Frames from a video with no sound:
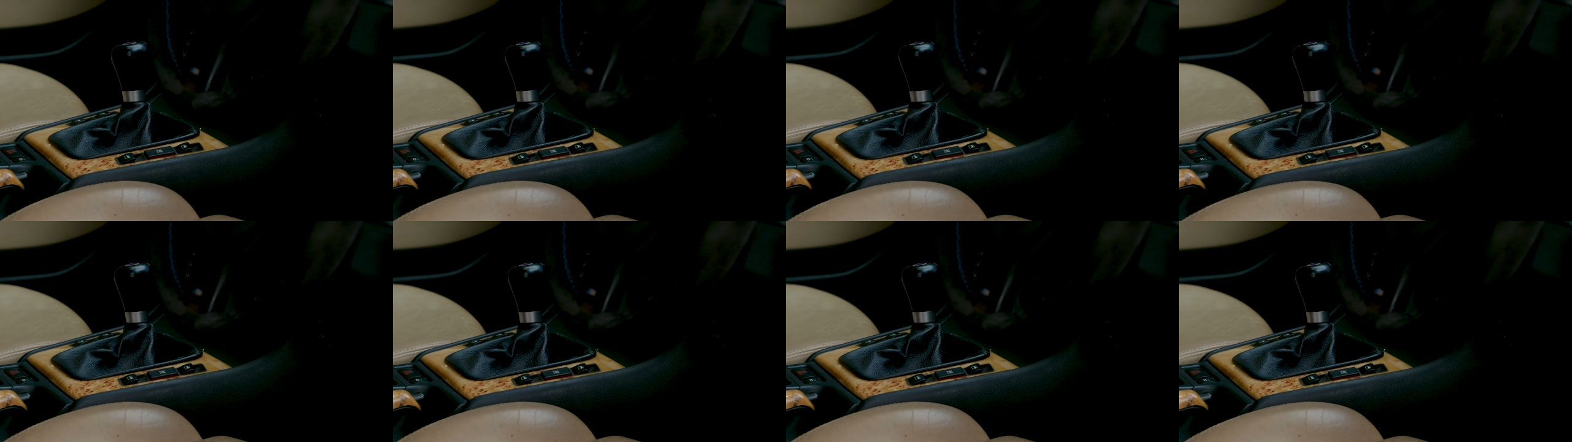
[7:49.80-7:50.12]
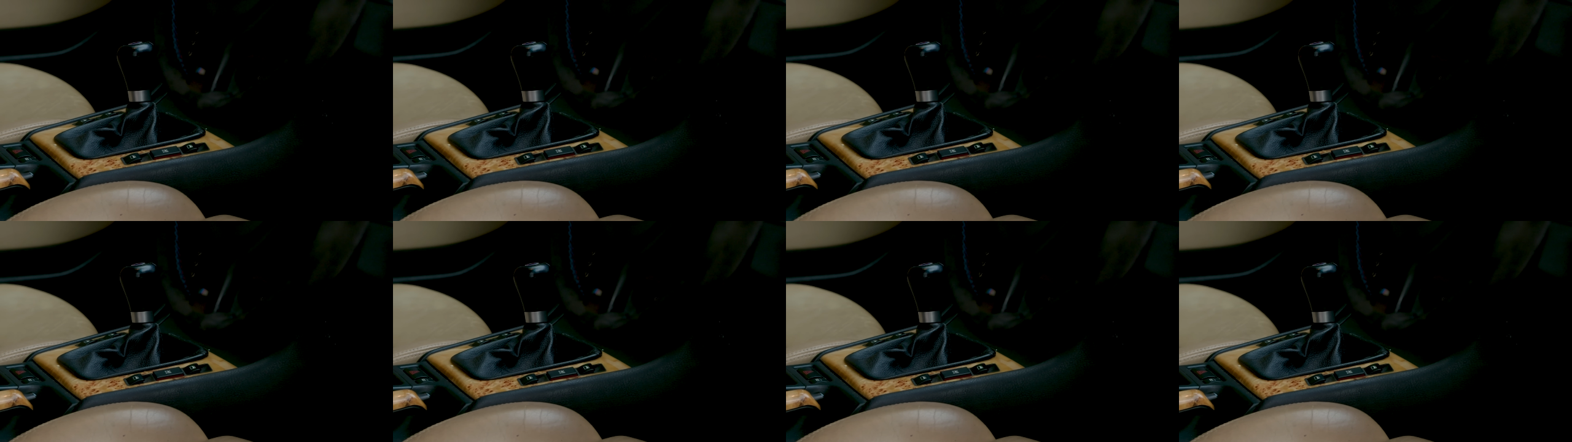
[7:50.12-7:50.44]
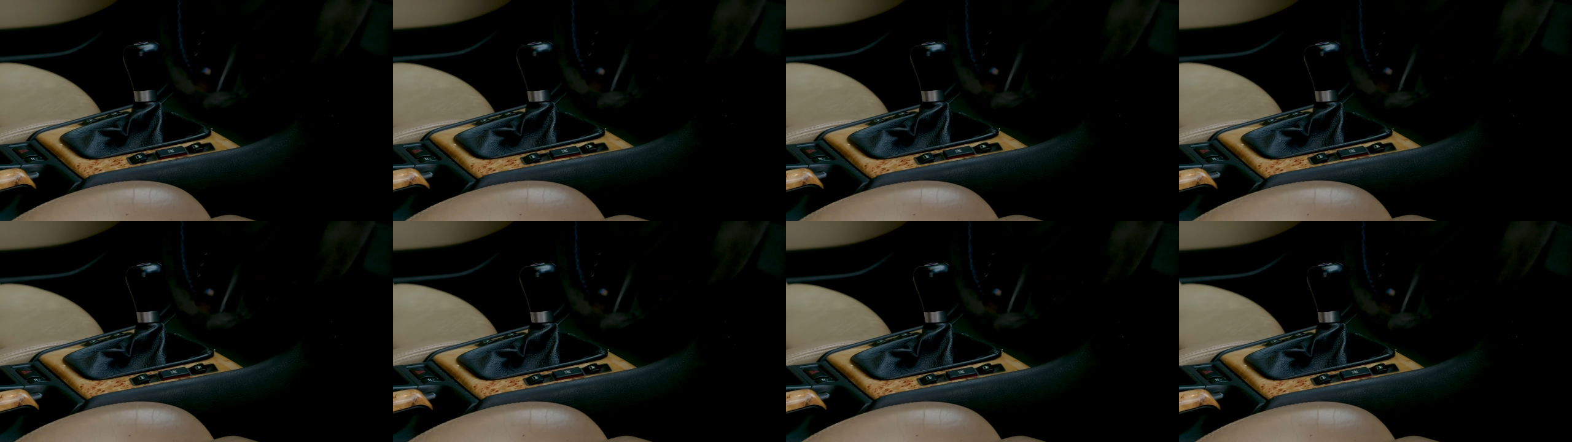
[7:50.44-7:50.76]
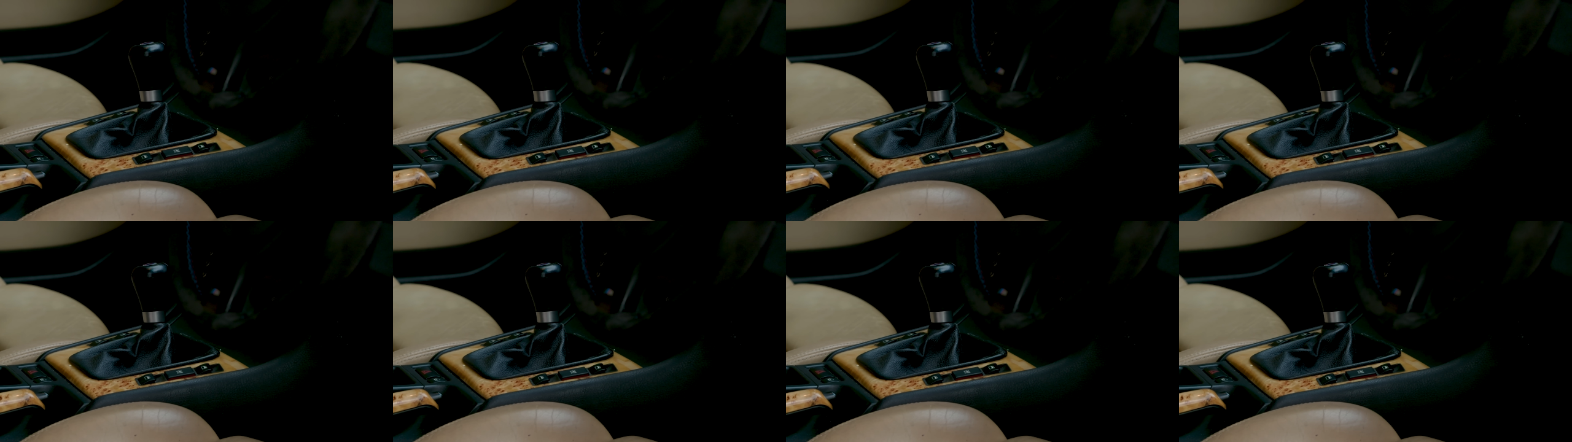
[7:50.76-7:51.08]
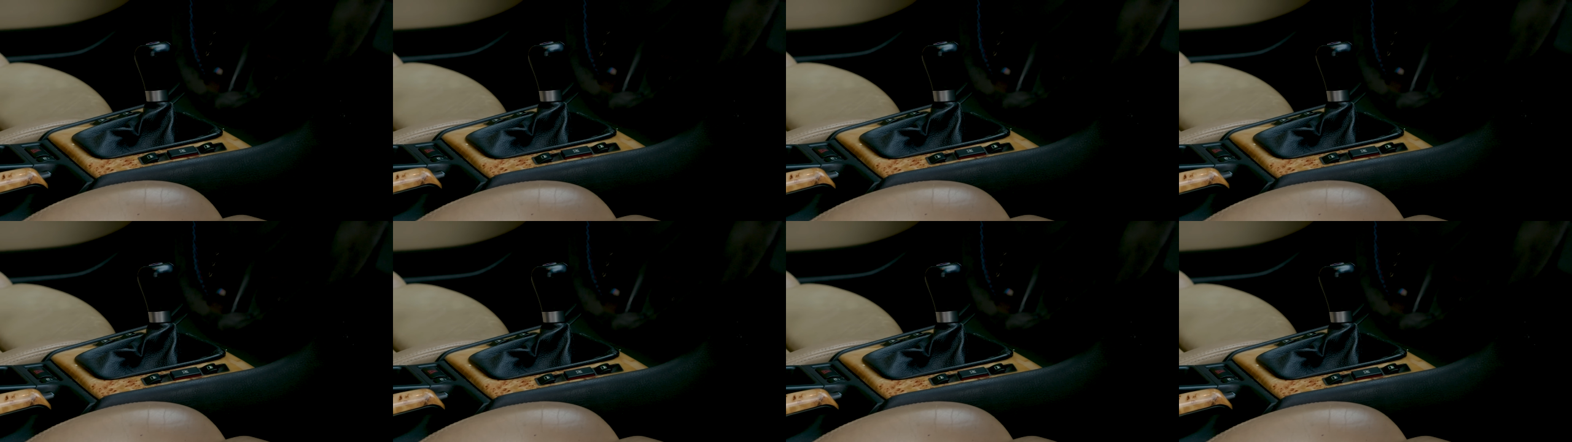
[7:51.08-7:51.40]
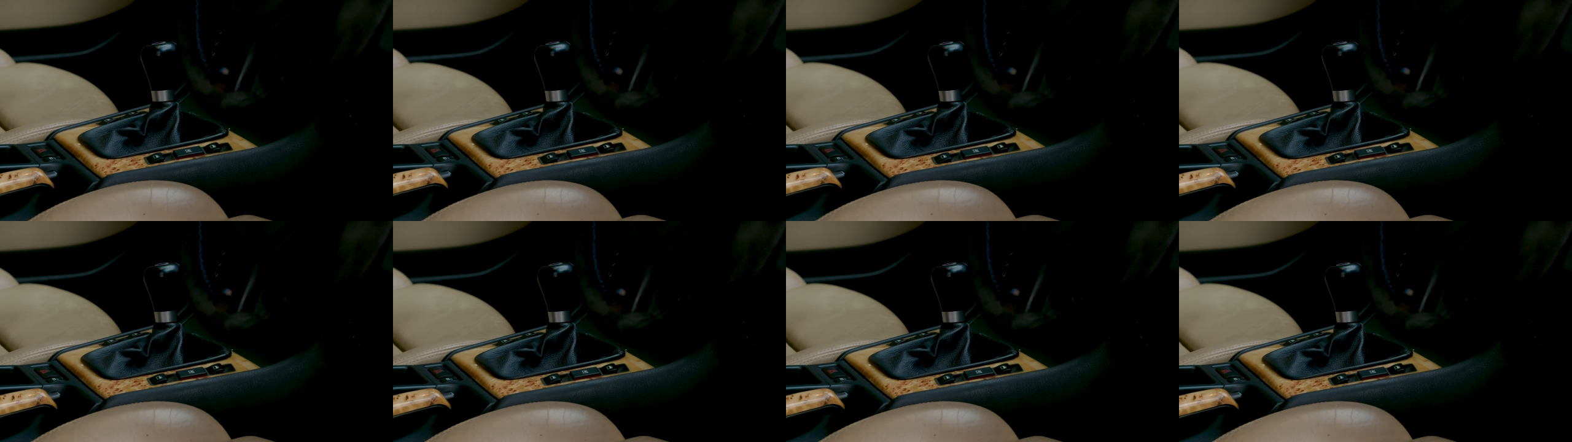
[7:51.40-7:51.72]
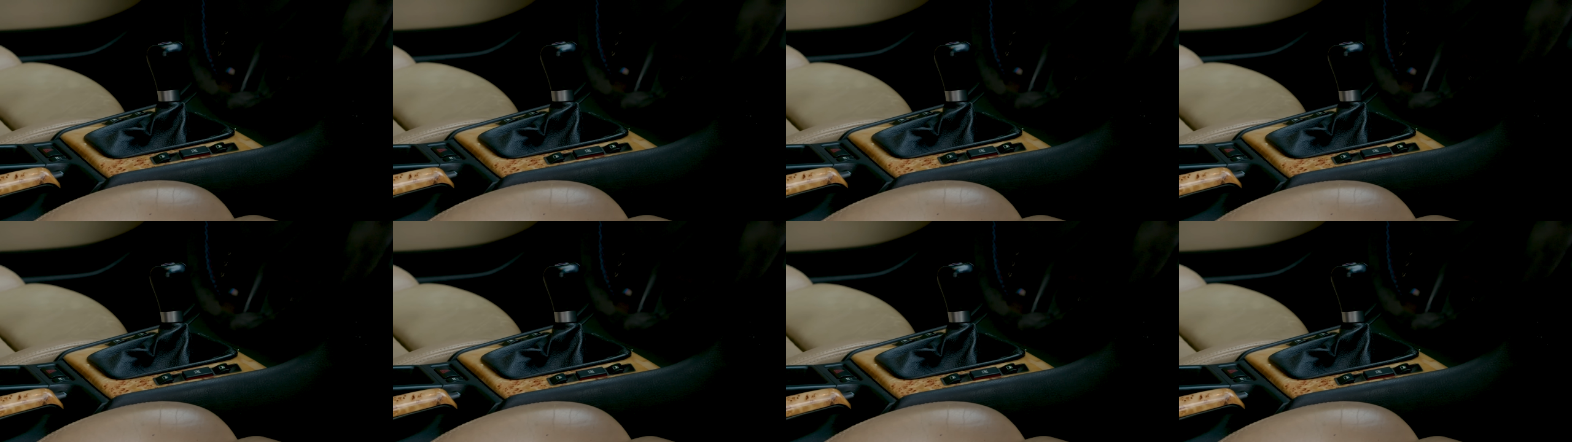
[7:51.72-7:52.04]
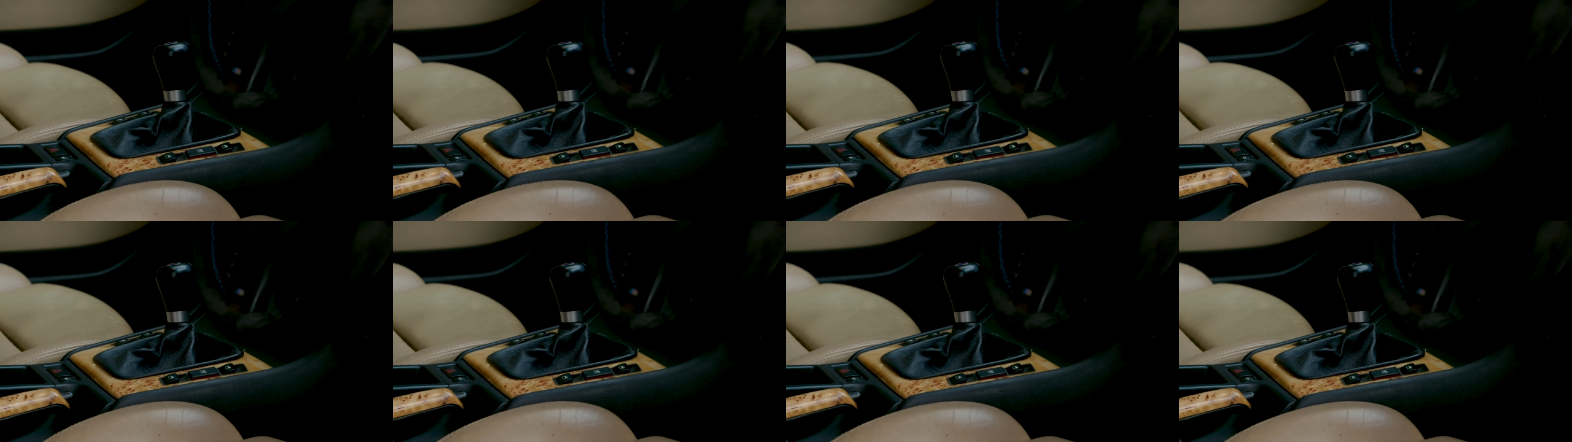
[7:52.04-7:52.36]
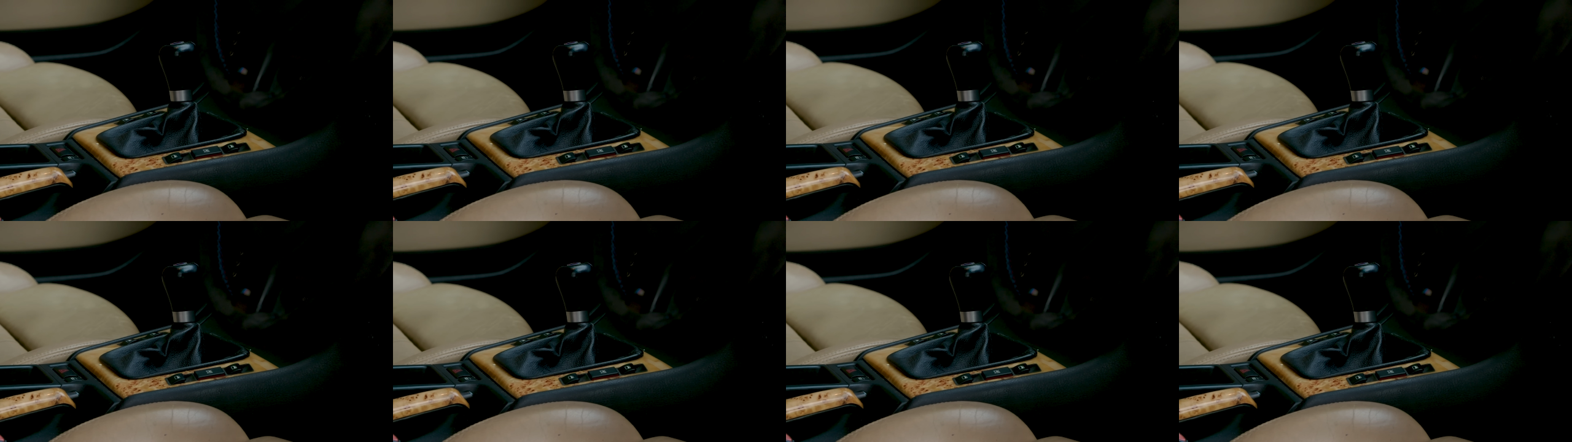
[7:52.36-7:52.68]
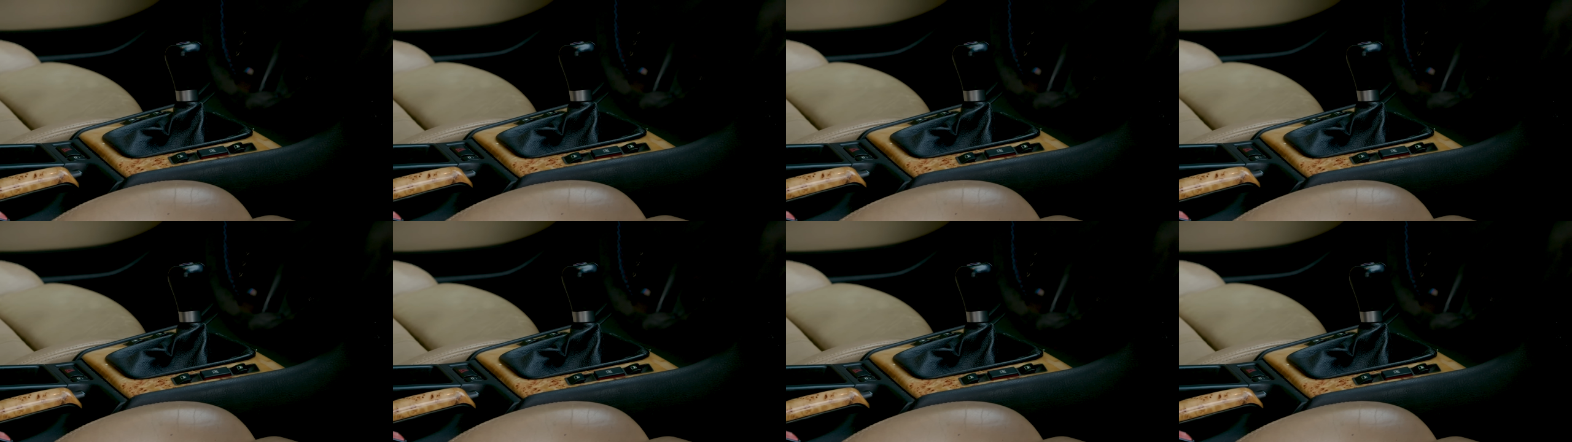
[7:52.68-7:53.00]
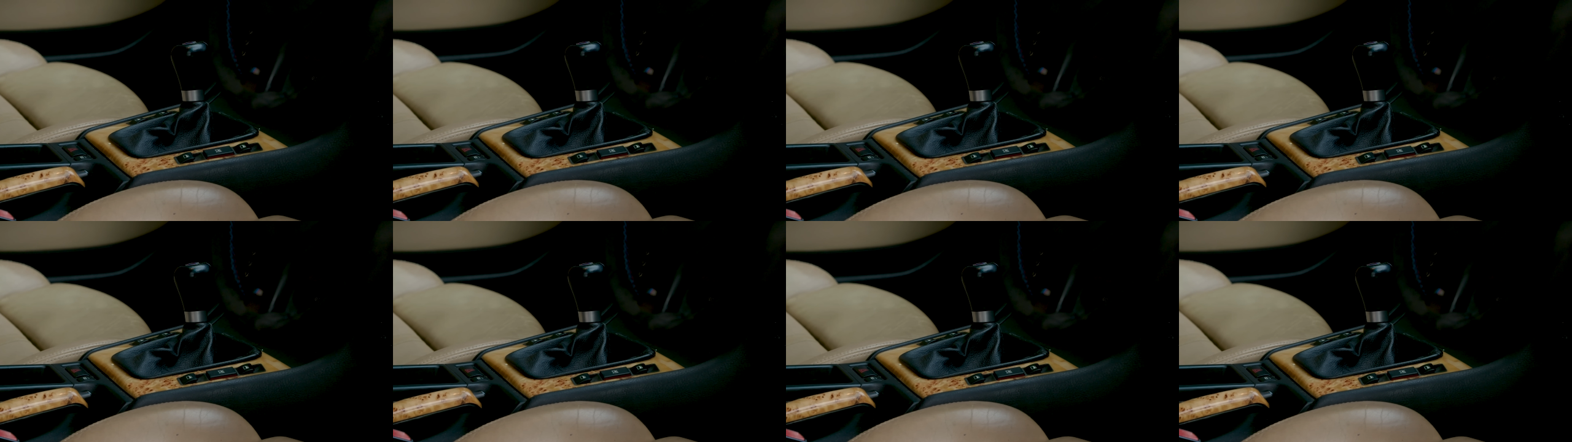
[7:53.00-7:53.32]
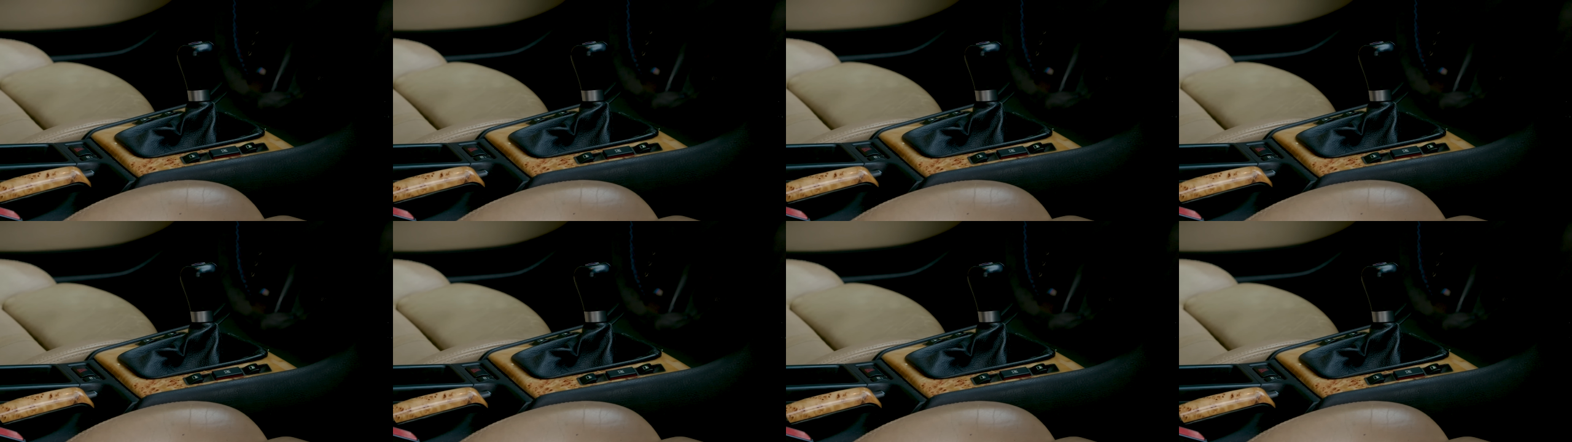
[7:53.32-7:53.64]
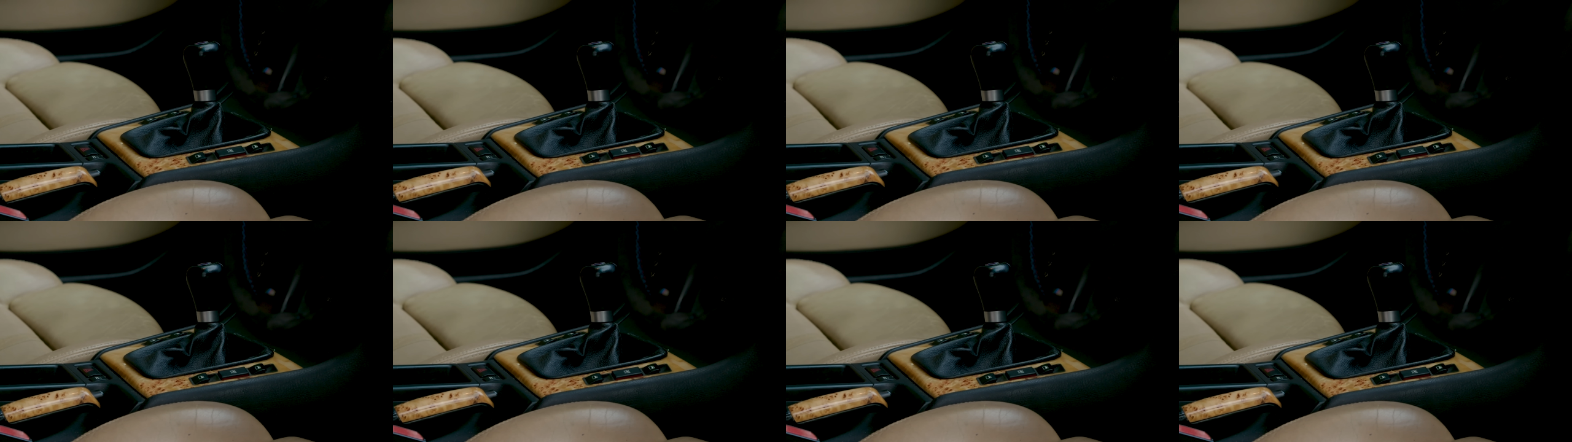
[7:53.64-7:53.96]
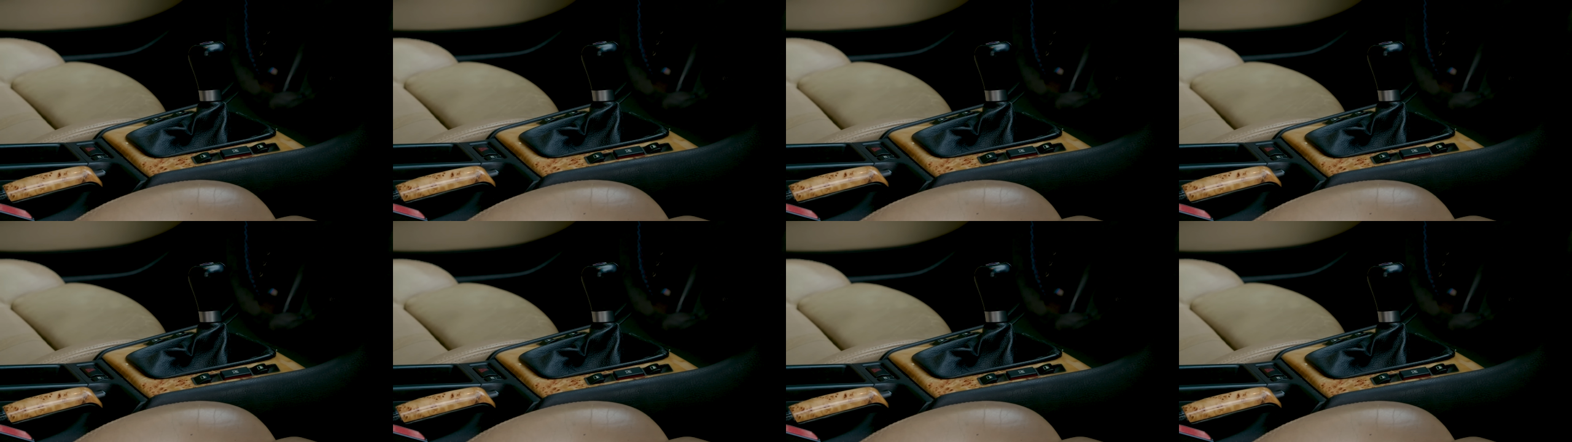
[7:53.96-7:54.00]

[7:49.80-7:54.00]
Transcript: (no speaker visible)